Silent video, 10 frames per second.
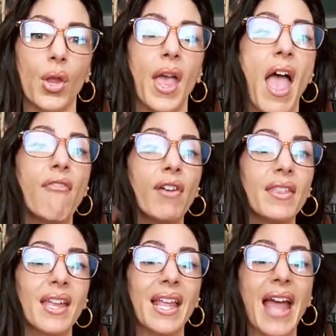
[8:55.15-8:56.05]

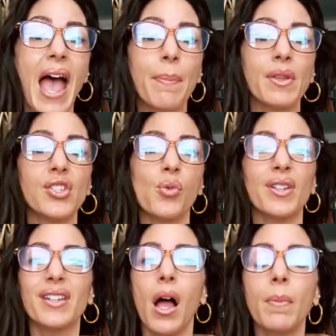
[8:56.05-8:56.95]
Everything that happens to
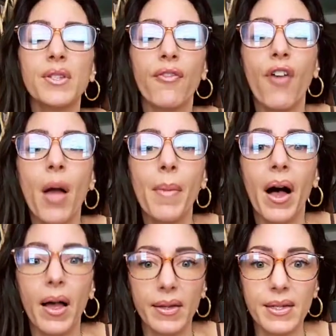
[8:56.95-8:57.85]
us comes from
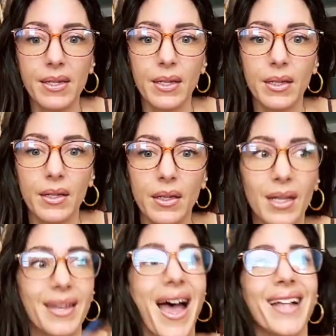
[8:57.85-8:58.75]
us,
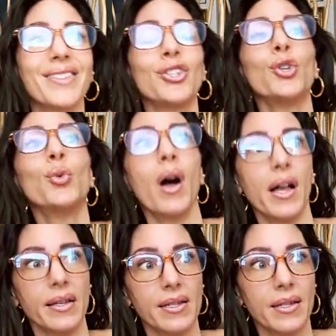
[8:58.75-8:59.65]
not to
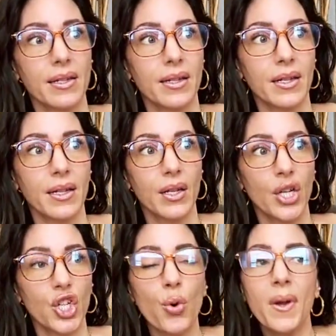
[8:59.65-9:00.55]
us.
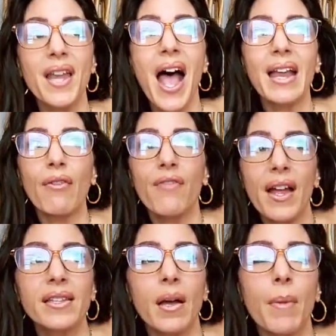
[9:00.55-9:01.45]
You are not a
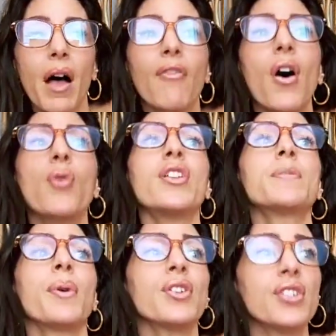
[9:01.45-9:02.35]
victim of, oh, this
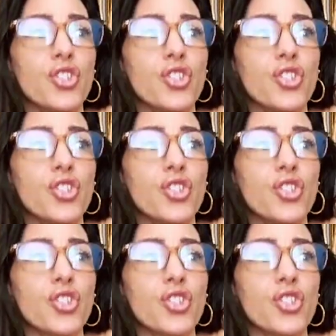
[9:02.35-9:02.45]
person